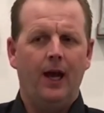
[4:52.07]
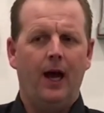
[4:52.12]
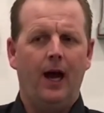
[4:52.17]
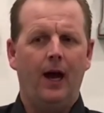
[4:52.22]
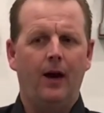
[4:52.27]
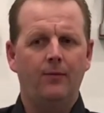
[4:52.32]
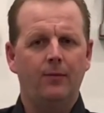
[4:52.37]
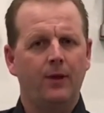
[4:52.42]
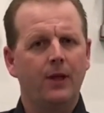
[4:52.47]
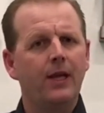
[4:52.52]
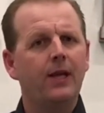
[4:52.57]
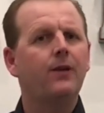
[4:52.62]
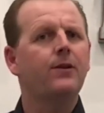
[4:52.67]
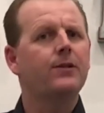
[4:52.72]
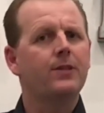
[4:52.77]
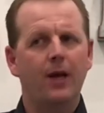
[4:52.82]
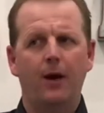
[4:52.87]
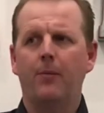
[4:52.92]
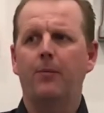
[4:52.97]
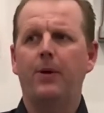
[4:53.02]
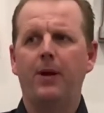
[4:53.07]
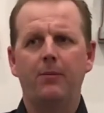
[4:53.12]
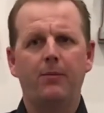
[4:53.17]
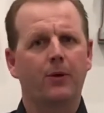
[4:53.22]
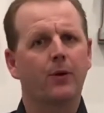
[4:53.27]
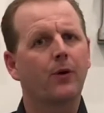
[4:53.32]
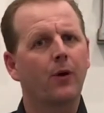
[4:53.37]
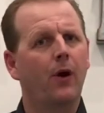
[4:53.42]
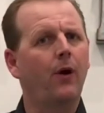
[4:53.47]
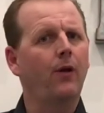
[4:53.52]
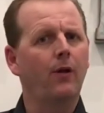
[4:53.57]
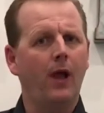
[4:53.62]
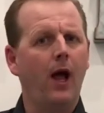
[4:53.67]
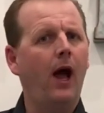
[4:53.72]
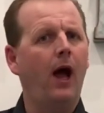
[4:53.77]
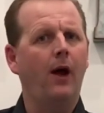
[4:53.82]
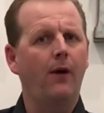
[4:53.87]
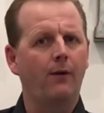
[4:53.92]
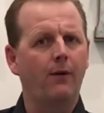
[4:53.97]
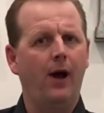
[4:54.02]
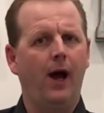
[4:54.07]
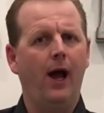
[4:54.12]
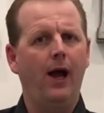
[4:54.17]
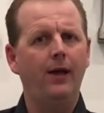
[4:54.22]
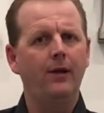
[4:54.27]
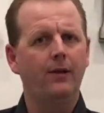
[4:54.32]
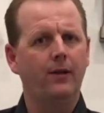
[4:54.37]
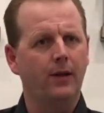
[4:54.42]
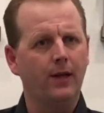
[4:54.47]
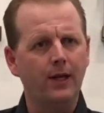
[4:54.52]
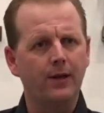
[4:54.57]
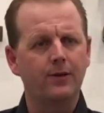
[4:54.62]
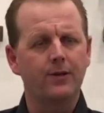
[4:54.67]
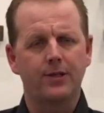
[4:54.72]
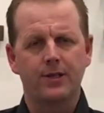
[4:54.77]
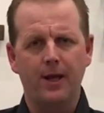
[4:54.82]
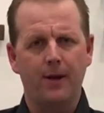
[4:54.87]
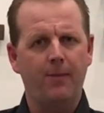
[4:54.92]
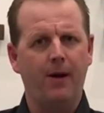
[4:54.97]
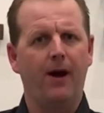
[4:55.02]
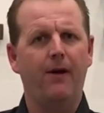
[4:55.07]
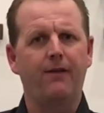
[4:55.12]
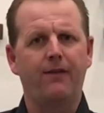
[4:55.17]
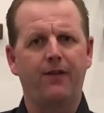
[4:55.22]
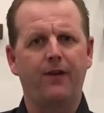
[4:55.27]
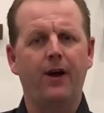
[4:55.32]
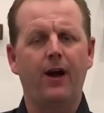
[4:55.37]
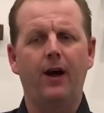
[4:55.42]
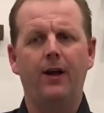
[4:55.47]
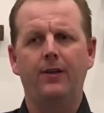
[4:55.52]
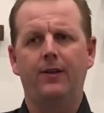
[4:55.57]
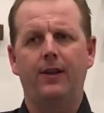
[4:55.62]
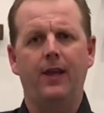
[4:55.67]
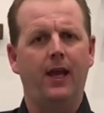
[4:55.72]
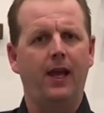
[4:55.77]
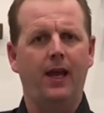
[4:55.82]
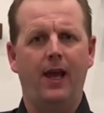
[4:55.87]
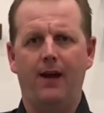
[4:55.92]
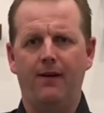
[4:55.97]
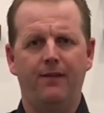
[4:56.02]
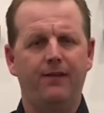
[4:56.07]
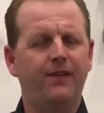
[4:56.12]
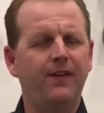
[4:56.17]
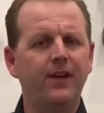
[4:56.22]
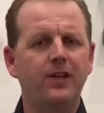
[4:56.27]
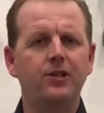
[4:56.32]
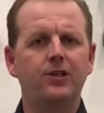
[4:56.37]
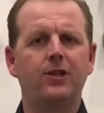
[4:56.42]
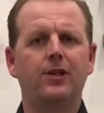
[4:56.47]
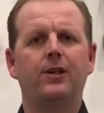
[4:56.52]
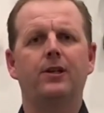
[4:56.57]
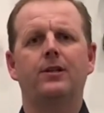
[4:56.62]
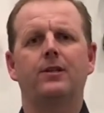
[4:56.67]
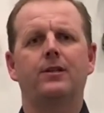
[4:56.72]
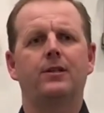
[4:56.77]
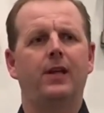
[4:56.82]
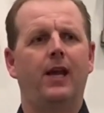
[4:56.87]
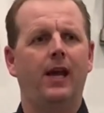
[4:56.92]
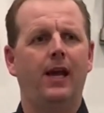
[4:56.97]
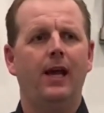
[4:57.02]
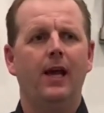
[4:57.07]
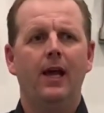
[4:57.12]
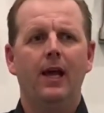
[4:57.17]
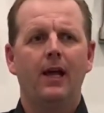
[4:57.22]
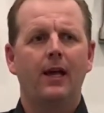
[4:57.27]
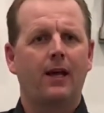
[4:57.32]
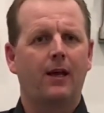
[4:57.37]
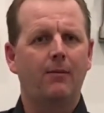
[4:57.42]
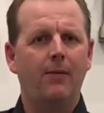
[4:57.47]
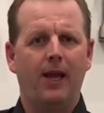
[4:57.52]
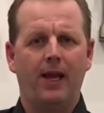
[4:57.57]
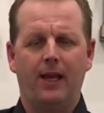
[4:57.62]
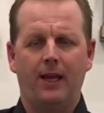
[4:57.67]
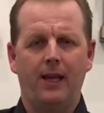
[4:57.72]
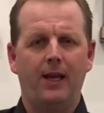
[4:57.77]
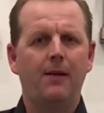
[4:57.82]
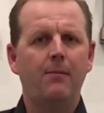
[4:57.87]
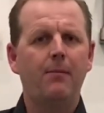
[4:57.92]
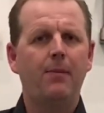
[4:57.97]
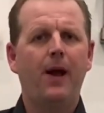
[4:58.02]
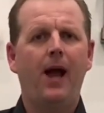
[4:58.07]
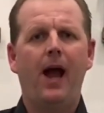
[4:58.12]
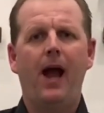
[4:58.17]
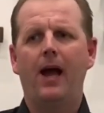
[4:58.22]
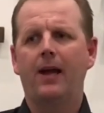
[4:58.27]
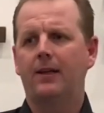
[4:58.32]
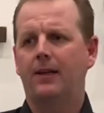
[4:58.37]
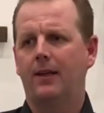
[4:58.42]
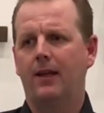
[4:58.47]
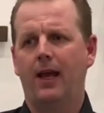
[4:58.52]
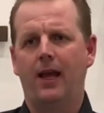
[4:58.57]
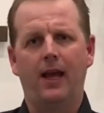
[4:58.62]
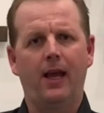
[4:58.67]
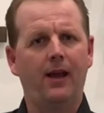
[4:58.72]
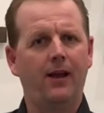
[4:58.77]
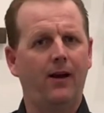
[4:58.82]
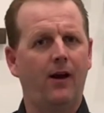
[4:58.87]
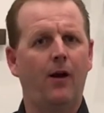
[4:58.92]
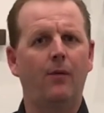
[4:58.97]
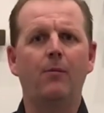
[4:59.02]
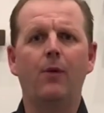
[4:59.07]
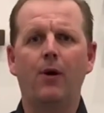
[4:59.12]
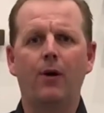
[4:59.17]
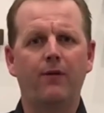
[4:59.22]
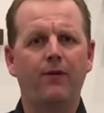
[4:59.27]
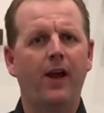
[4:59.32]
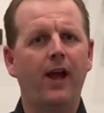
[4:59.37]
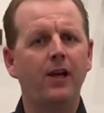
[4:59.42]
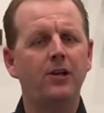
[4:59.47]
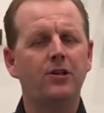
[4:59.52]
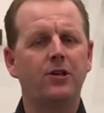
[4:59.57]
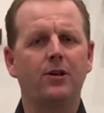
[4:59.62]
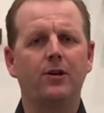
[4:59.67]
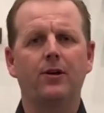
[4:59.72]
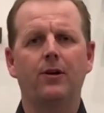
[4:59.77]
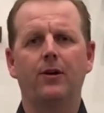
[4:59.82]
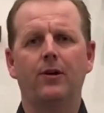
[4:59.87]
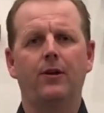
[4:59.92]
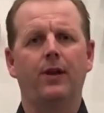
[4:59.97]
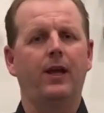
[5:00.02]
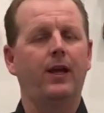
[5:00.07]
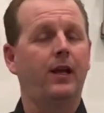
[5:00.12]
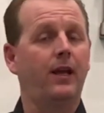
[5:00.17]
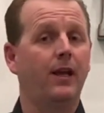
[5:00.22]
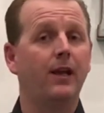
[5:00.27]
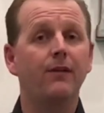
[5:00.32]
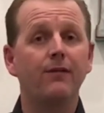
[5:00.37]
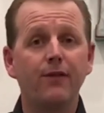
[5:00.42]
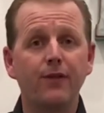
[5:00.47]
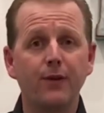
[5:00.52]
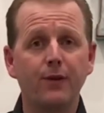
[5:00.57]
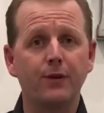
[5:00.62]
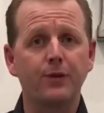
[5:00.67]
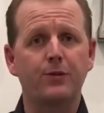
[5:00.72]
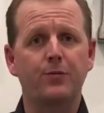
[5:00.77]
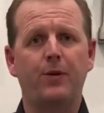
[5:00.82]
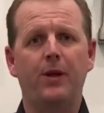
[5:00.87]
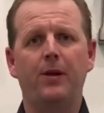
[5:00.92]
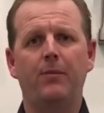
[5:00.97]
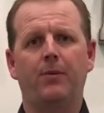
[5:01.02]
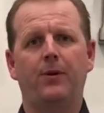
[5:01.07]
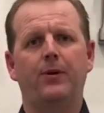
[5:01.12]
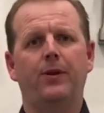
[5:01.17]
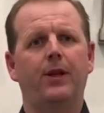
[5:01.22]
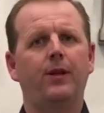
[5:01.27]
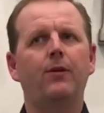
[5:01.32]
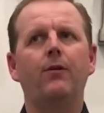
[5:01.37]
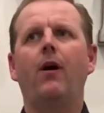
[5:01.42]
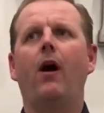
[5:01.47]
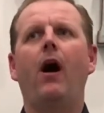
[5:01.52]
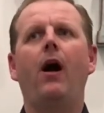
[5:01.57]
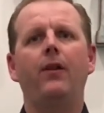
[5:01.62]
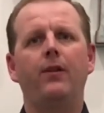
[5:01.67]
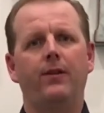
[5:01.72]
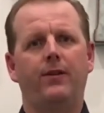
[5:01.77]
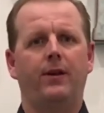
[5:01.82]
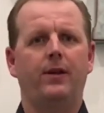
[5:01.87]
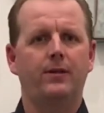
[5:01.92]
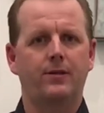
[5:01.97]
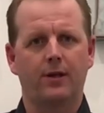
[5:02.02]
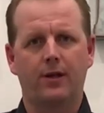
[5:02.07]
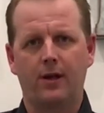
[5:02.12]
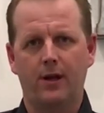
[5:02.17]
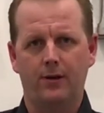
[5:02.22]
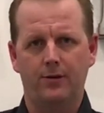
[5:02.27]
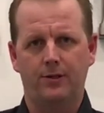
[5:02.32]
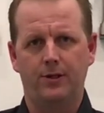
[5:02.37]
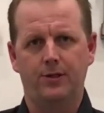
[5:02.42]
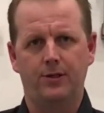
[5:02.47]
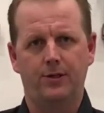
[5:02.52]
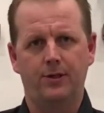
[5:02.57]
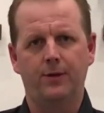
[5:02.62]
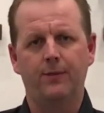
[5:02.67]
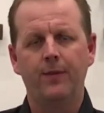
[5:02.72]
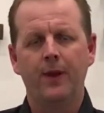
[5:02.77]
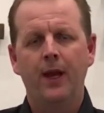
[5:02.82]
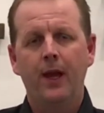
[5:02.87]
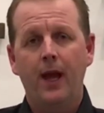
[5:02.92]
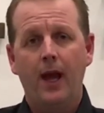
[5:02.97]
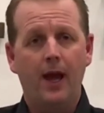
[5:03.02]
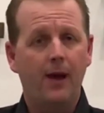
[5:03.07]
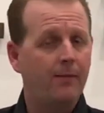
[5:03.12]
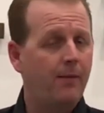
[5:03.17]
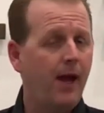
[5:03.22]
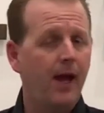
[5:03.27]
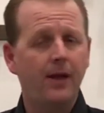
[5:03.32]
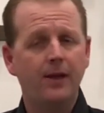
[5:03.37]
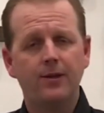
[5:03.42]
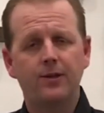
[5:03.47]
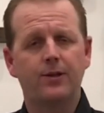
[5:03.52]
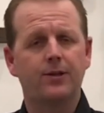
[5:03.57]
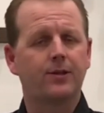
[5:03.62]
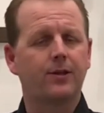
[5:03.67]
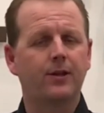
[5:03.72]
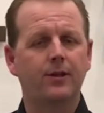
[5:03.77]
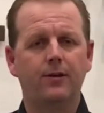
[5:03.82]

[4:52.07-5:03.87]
Leaders help people grow a lot, right? Leaders step out front. They have visions. They can make an impact. They are motivational. They can influence people. They do all the things that coaches do. And managers